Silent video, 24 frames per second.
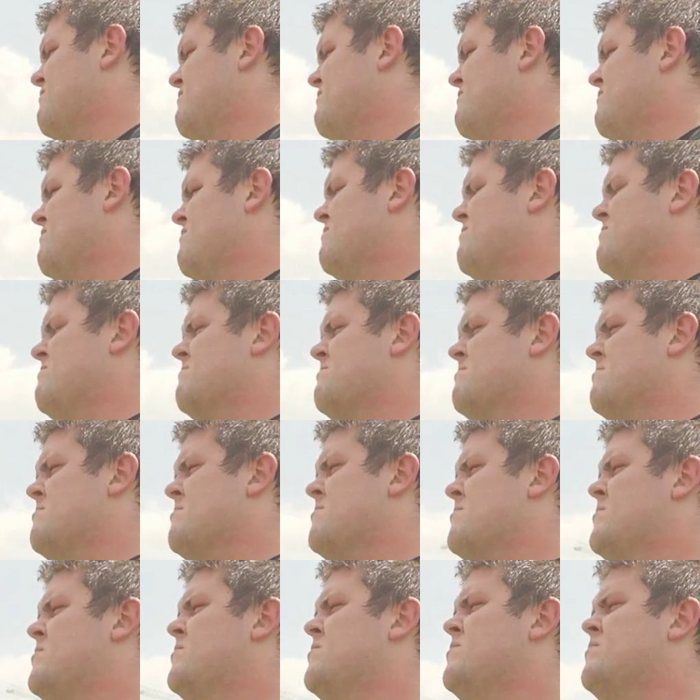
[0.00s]
Is that a, a
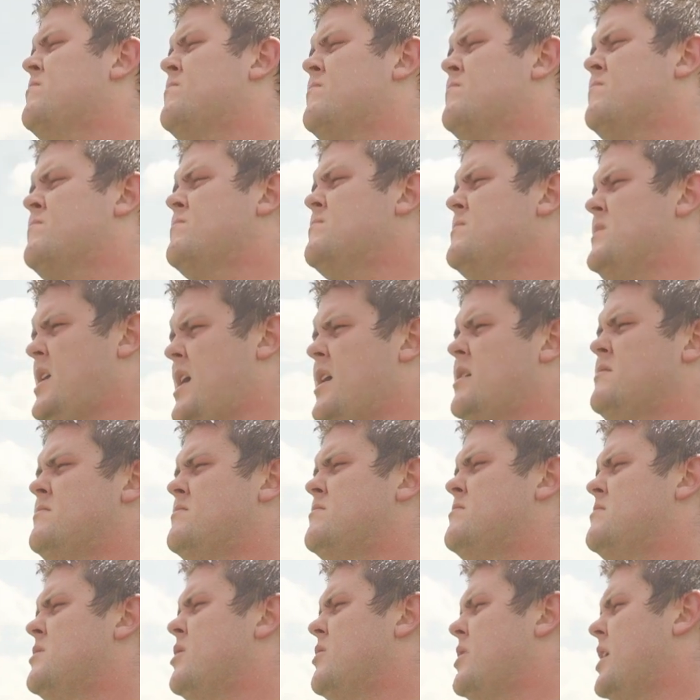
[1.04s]
true statement? Yeah,
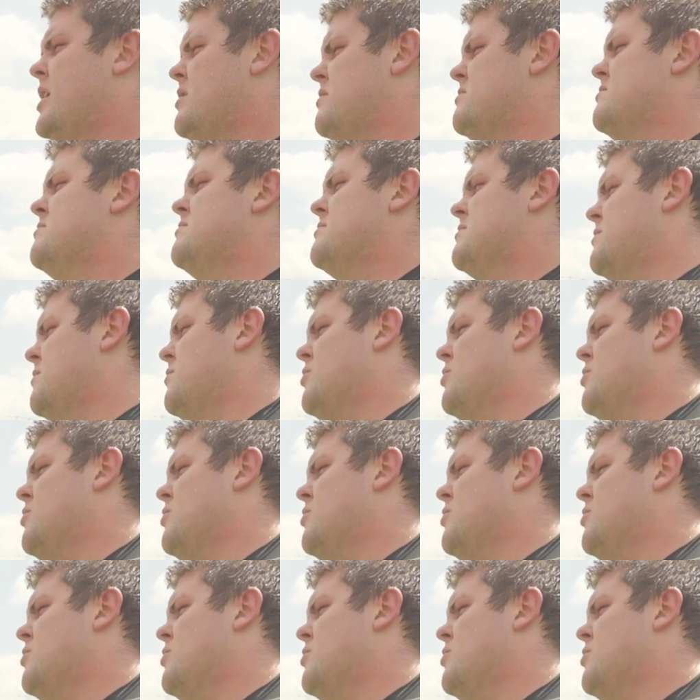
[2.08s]
no doubt. We